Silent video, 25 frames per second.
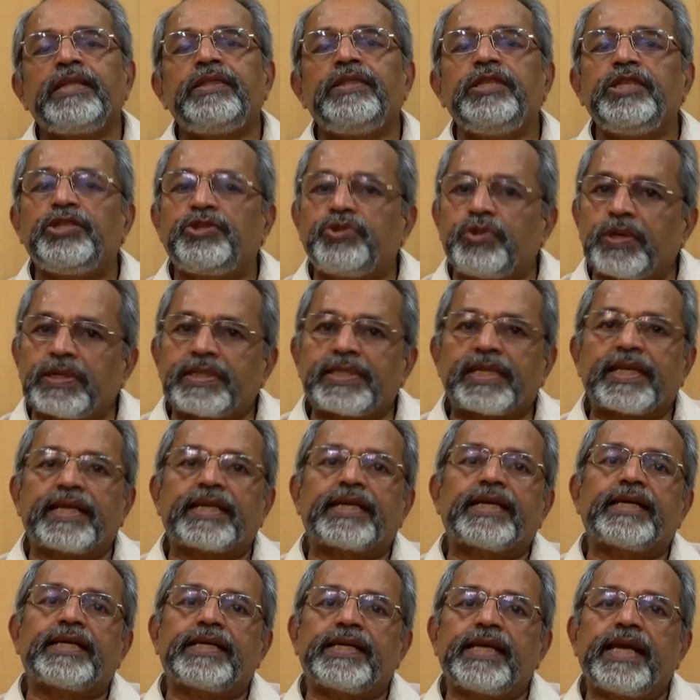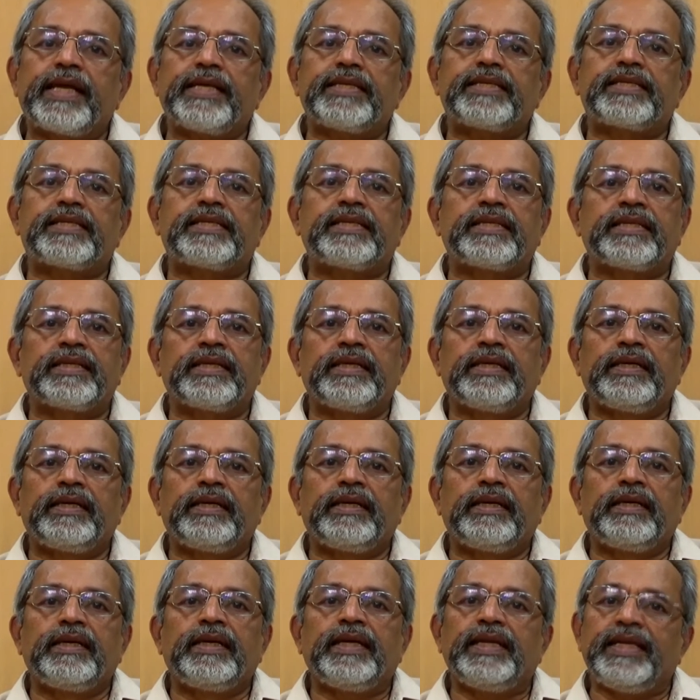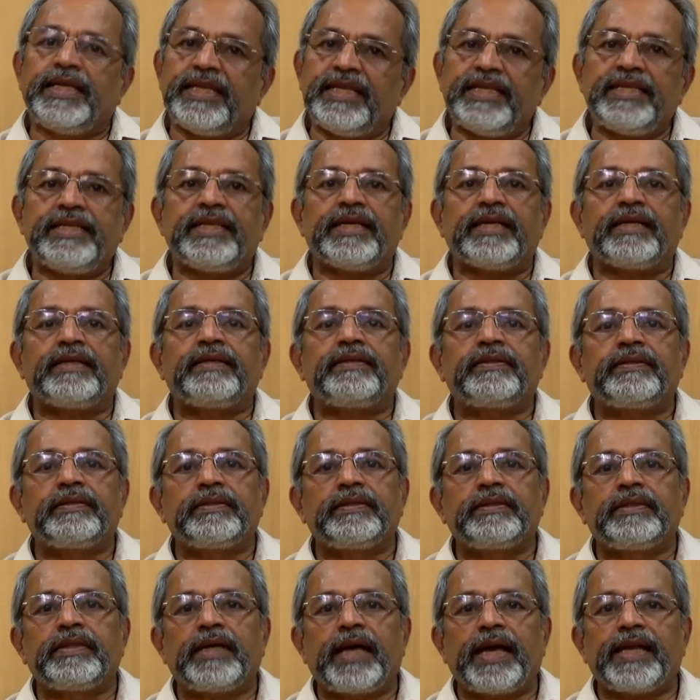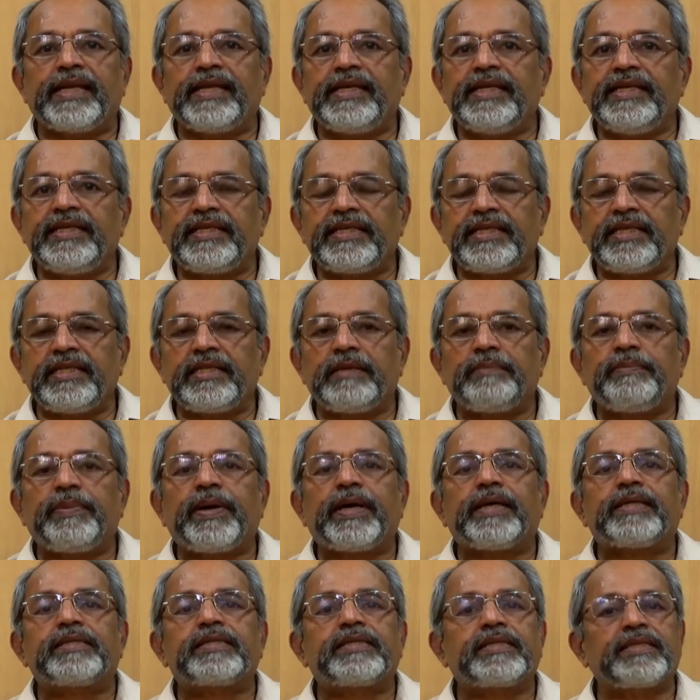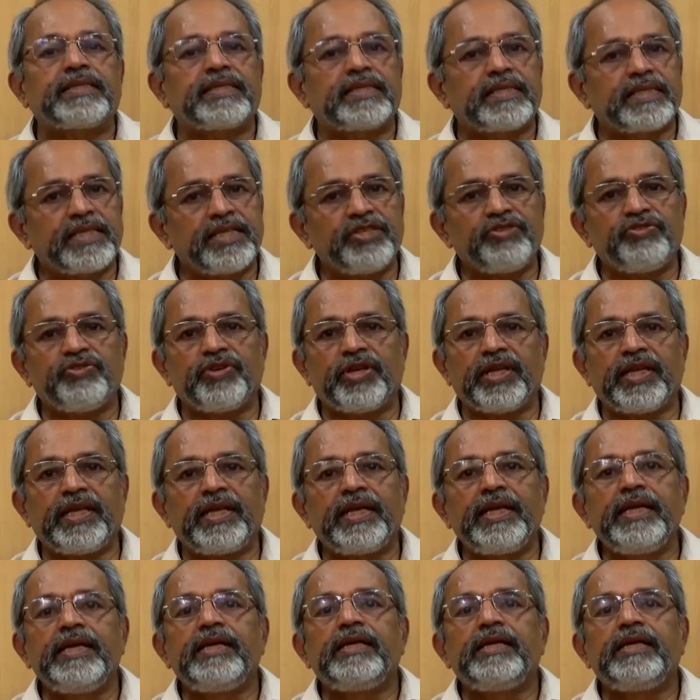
This was recognized in India, at least in the past century,